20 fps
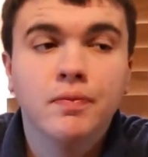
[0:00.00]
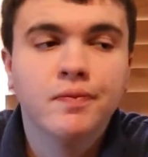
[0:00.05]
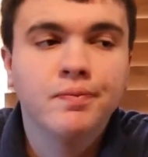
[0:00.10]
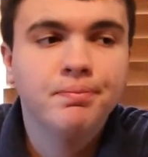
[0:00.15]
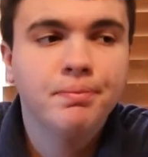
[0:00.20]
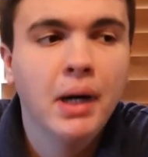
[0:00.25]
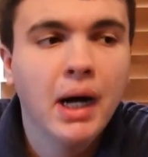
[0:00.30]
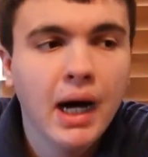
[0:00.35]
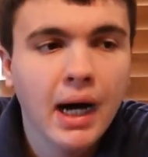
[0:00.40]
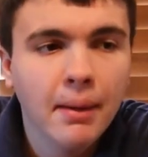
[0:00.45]

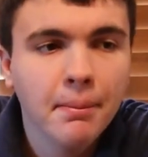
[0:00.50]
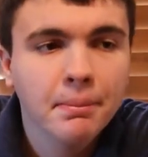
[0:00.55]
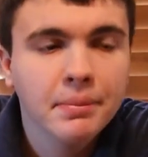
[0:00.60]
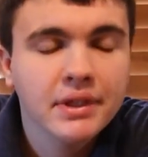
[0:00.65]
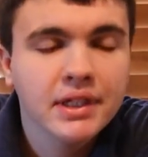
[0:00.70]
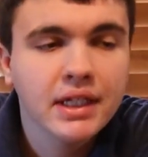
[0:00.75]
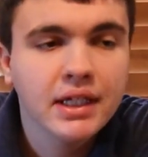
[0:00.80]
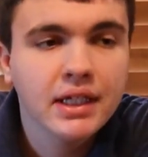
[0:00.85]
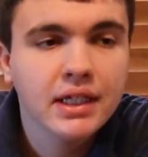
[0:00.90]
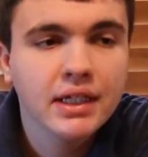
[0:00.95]

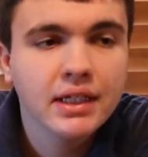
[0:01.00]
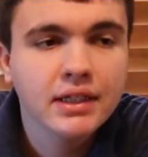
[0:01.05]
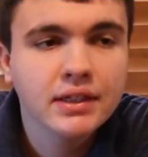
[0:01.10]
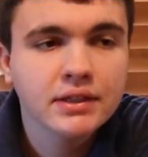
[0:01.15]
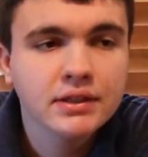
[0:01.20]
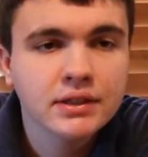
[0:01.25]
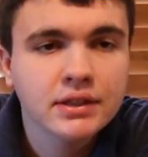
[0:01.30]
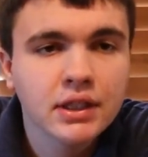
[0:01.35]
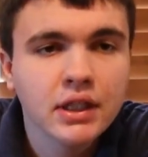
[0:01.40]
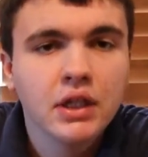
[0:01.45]

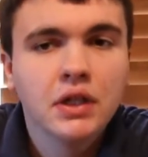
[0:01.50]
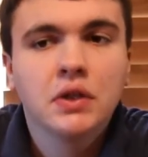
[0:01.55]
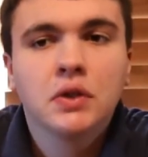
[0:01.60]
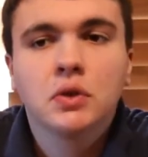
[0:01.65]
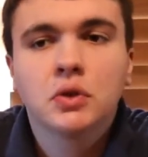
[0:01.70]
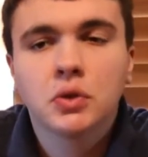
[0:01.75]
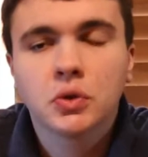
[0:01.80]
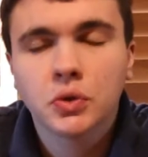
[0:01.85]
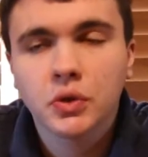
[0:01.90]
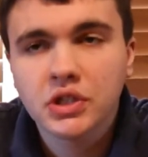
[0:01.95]
Pumpkins,
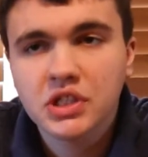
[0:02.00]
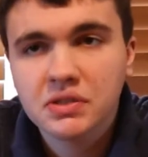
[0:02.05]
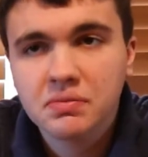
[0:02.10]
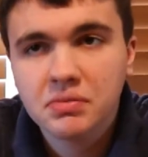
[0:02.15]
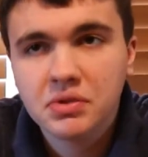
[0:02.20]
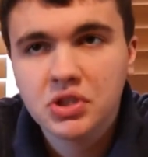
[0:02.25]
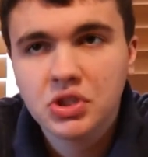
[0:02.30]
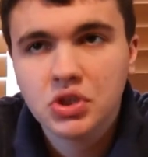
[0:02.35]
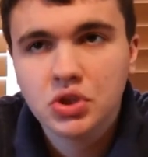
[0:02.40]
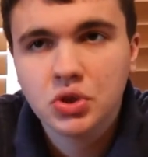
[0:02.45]

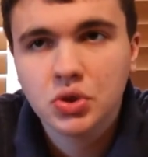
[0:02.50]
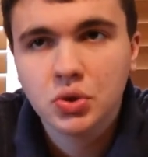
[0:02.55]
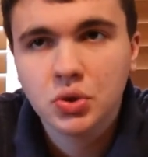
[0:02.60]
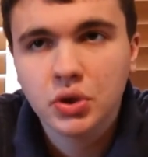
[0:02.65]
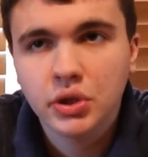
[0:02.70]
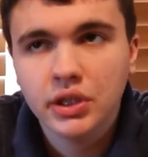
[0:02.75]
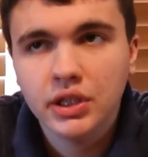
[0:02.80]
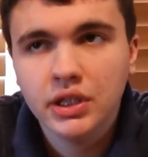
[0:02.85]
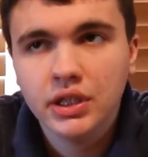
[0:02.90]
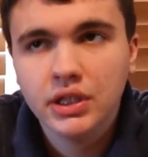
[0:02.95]
Christmas
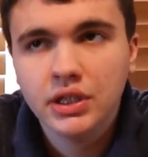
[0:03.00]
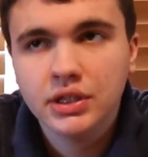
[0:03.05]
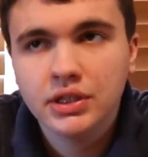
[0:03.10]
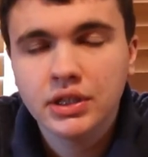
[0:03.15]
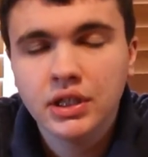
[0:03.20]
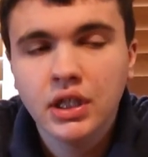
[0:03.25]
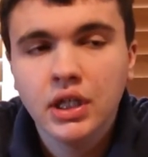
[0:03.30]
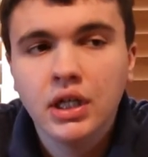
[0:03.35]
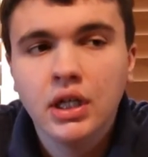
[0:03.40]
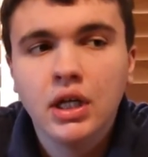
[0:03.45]

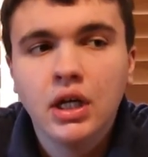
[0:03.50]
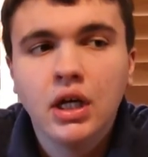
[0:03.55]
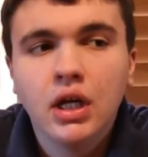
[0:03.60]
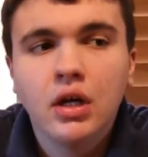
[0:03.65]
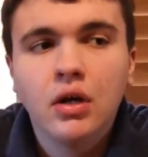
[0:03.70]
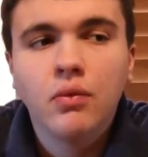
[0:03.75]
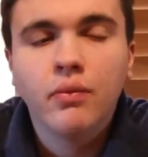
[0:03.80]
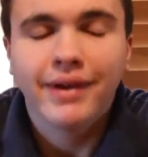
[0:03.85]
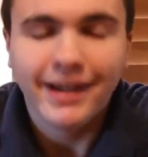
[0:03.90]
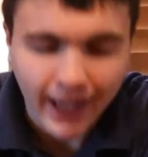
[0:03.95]
trees,
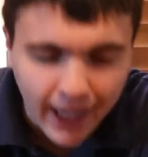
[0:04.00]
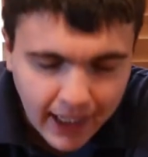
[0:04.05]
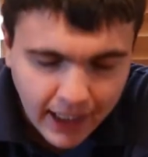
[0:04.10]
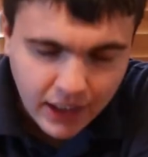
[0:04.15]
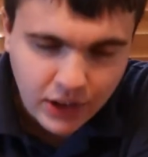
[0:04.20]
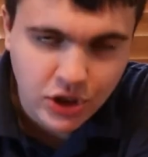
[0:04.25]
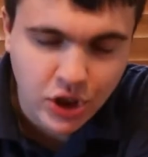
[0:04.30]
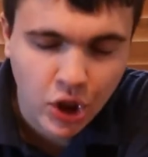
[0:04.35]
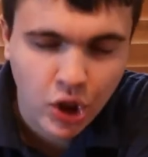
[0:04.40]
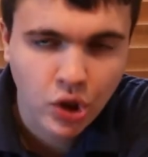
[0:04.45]
we
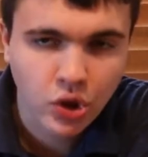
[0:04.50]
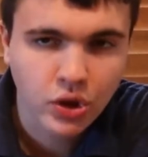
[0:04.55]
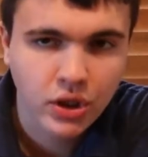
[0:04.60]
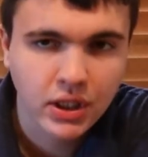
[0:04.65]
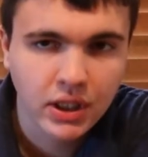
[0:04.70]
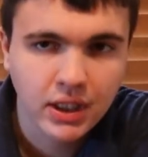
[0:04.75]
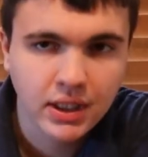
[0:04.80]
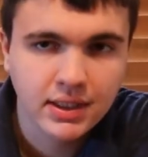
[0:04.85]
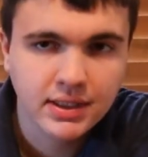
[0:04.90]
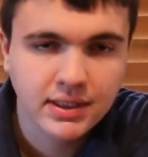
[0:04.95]
ate
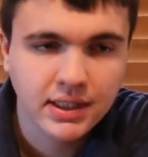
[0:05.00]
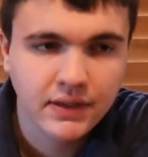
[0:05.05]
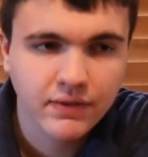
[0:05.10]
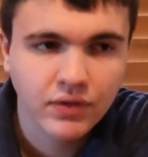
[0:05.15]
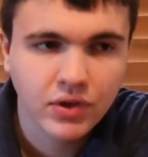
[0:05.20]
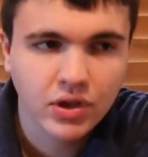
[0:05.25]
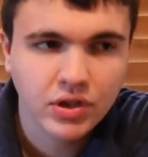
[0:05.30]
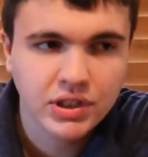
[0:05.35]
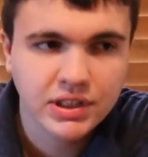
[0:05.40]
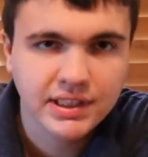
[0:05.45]
turkey instead of,
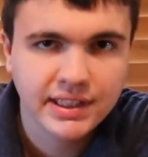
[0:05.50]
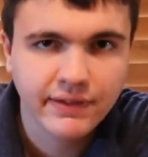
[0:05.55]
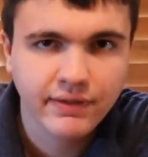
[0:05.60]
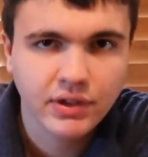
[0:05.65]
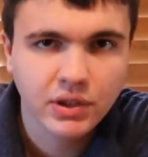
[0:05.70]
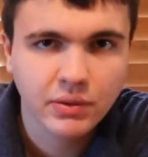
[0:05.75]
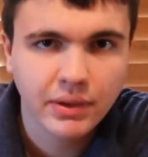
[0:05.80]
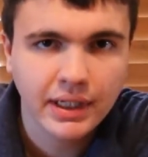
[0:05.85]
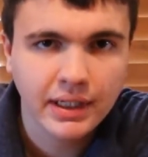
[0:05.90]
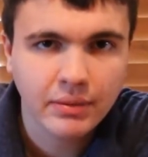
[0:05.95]
just leaving it
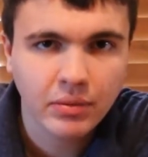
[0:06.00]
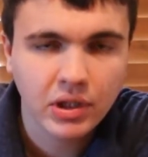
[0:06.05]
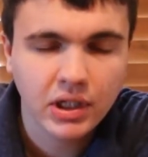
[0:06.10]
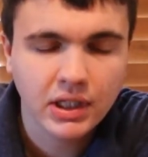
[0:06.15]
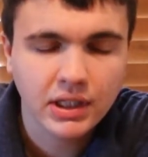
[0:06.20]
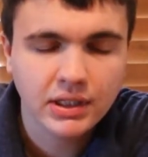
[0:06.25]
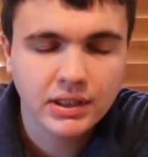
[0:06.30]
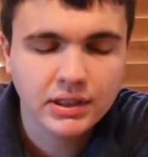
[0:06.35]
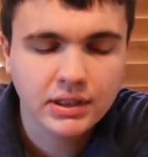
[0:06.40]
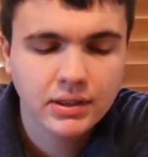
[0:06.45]
the way it
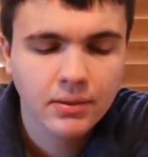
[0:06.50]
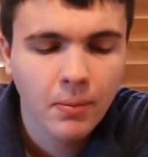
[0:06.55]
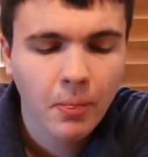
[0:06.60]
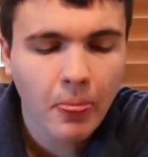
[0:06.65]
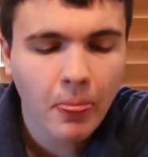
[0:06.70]
was.